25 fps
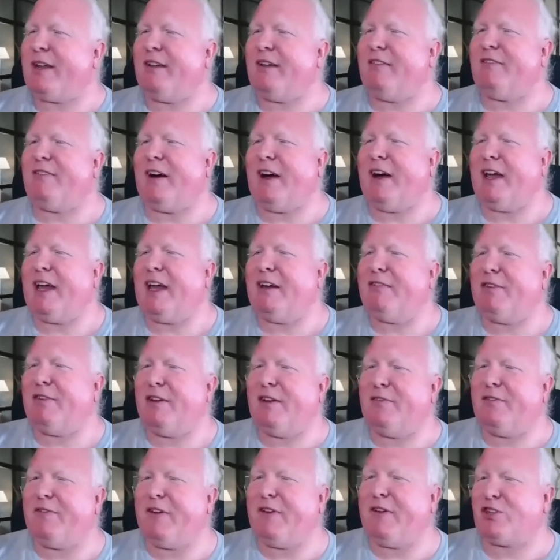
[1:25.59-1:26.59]
If I have an
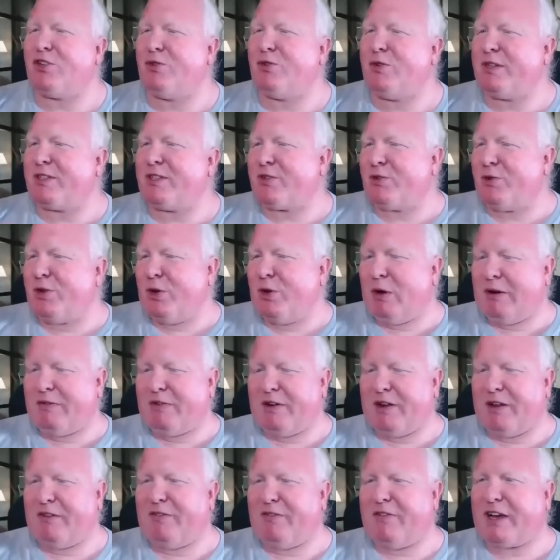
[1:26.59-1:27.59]
infection risk, or you have
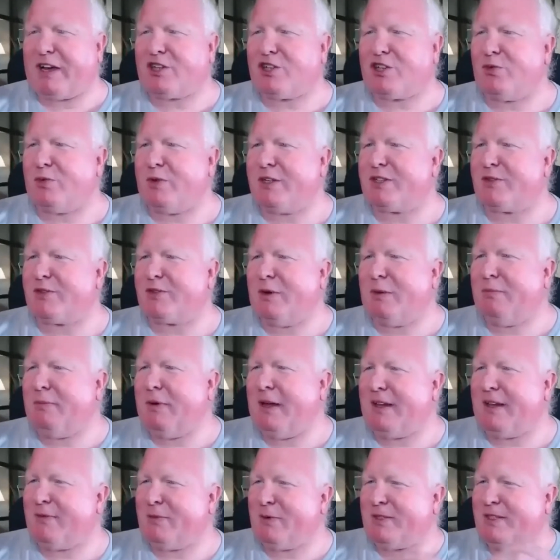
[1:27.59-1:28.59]
an infection risk, we
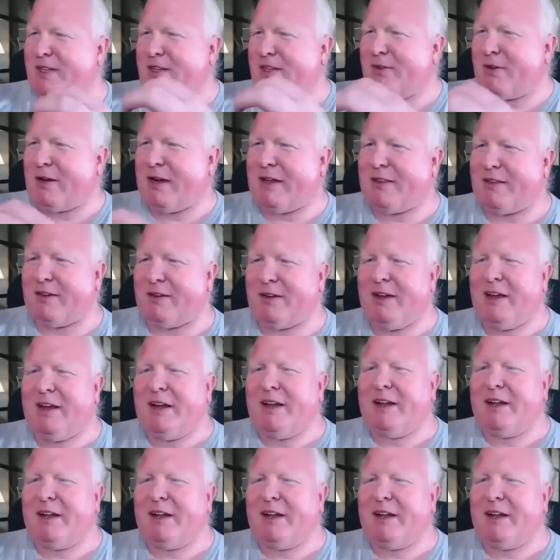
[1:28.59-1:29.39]
meet, we sit together,